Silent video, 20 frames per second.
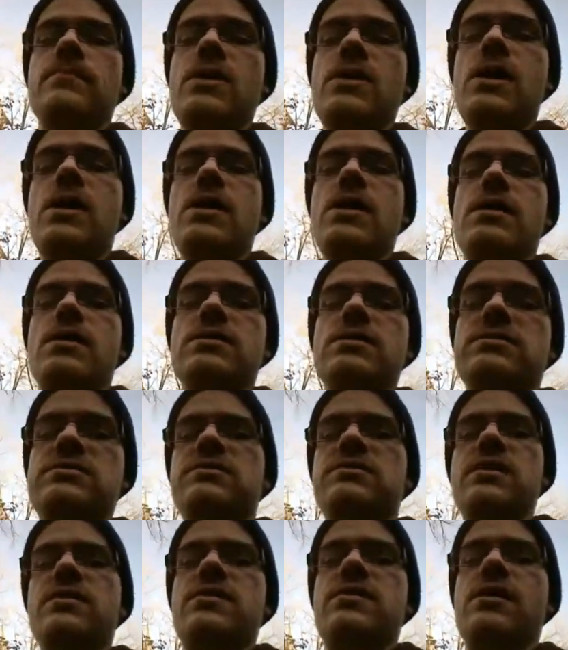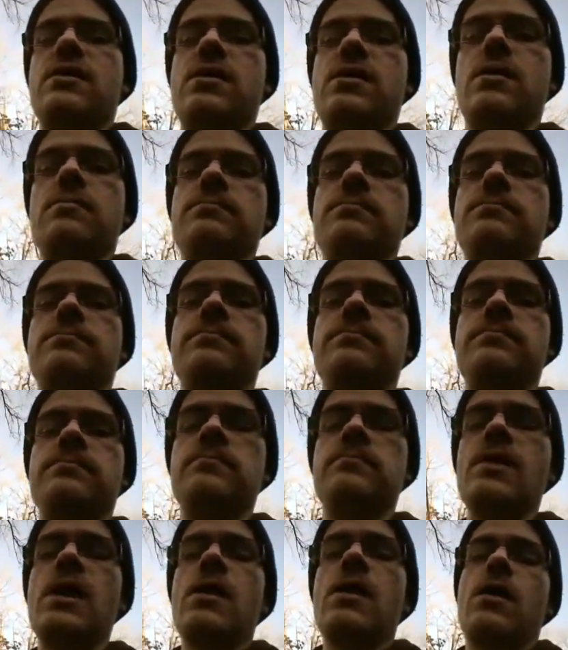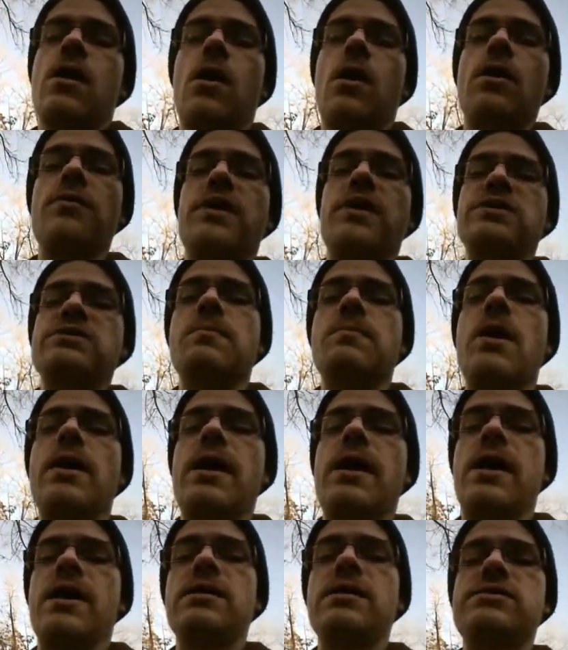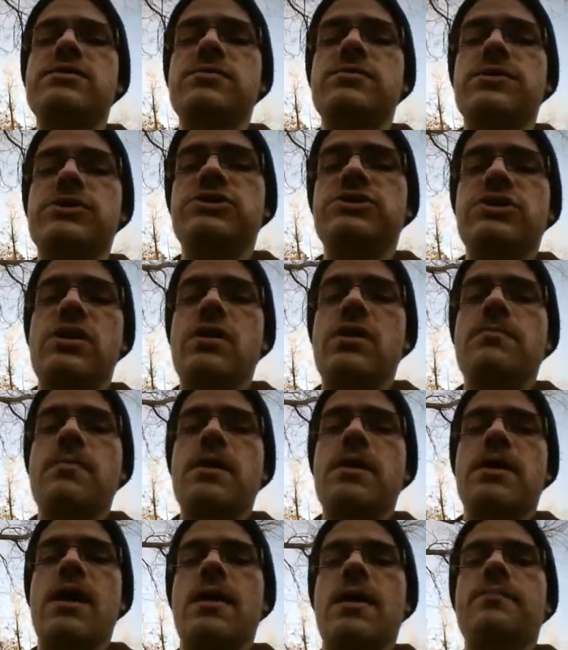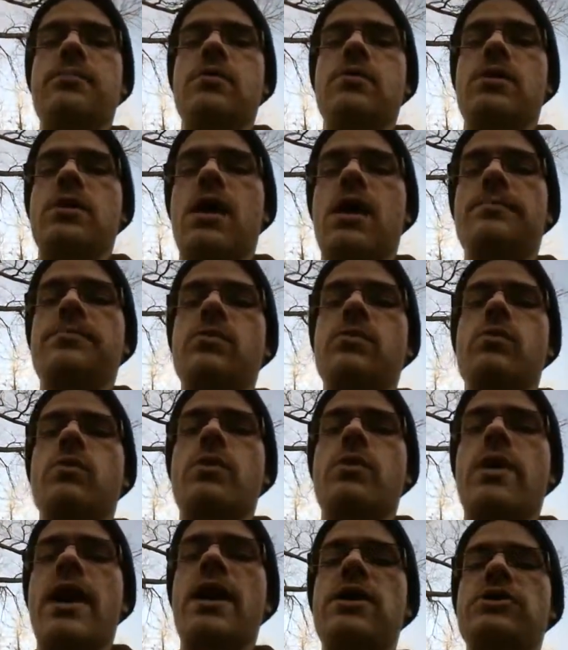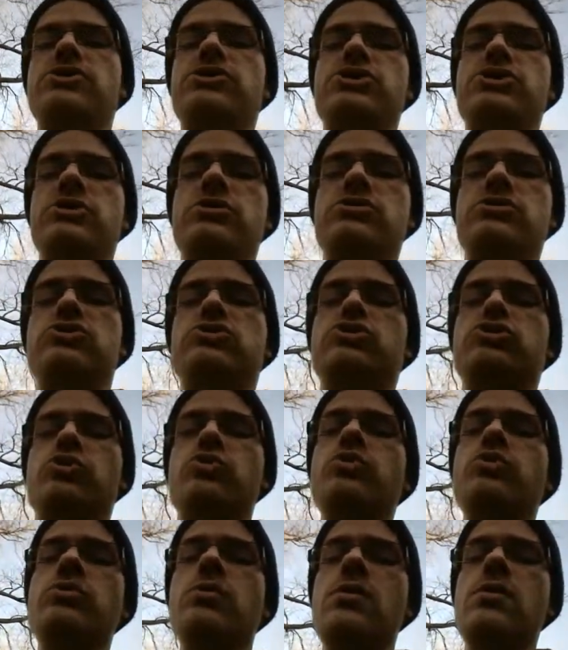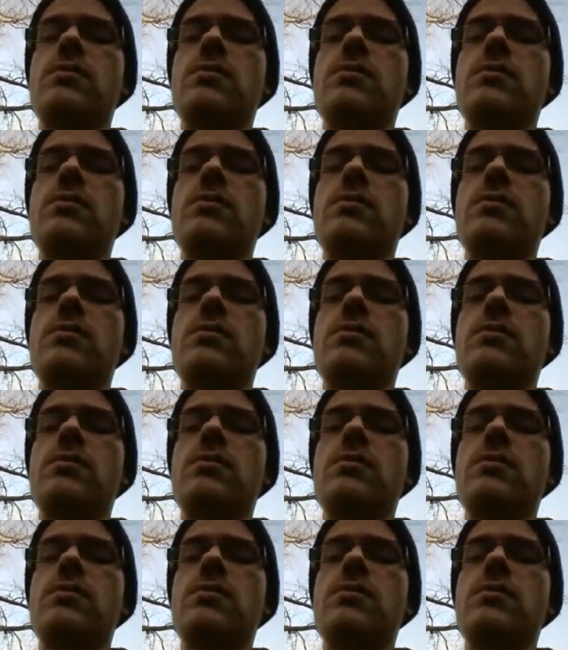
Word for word: yeah, you can see that um, Oh, there's my eggs, which um, a couple will hatch soon.